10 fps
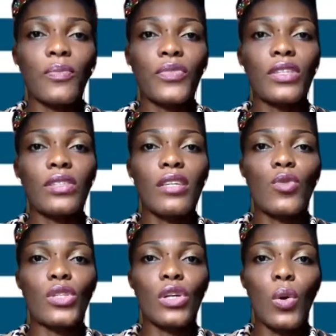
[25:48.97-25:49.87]
He said it
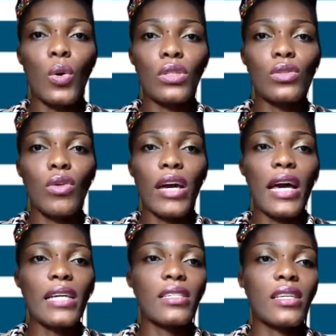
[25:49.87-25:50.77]
was hot, so I
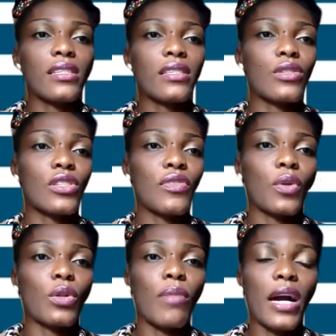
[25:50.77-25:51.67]
asked his
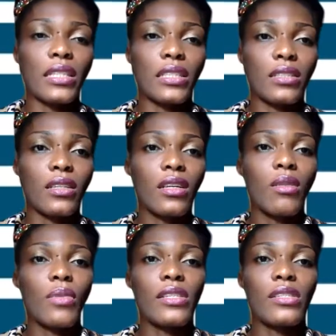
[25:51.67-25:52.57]
dutiful minder,
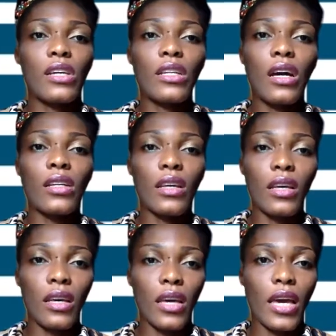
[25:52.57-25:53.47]
please turn on the
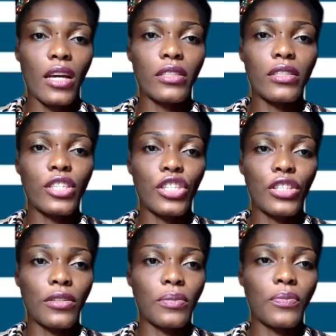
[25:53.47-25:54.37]
air conditioning.